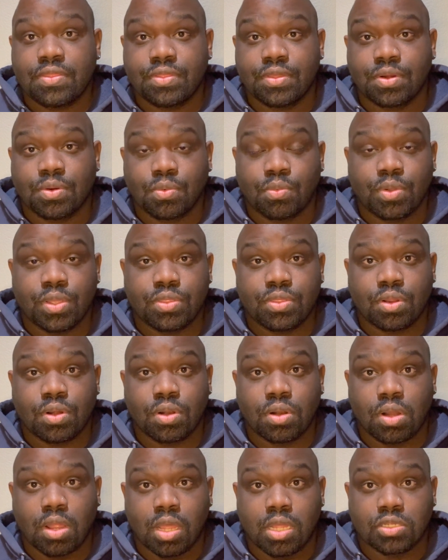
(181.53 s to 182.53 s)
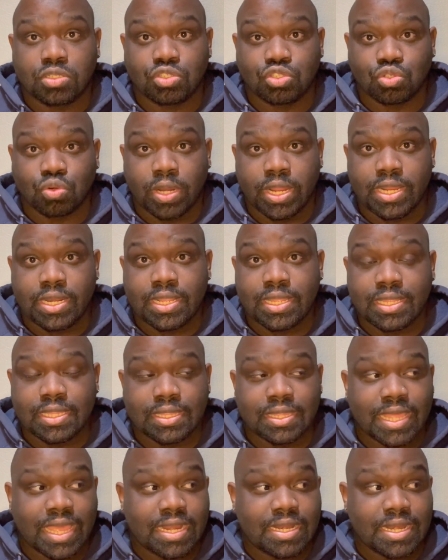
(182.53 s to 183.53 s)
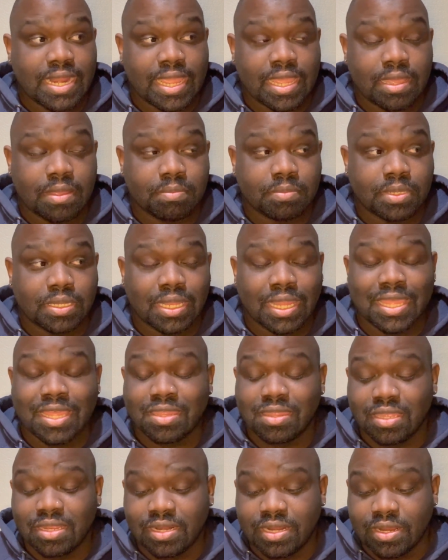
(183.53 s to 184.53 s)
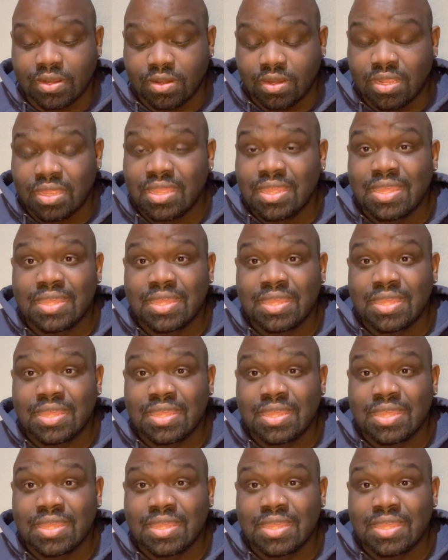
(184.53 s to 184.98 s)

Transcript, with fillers: there with her on draining that damn Lake Lanier.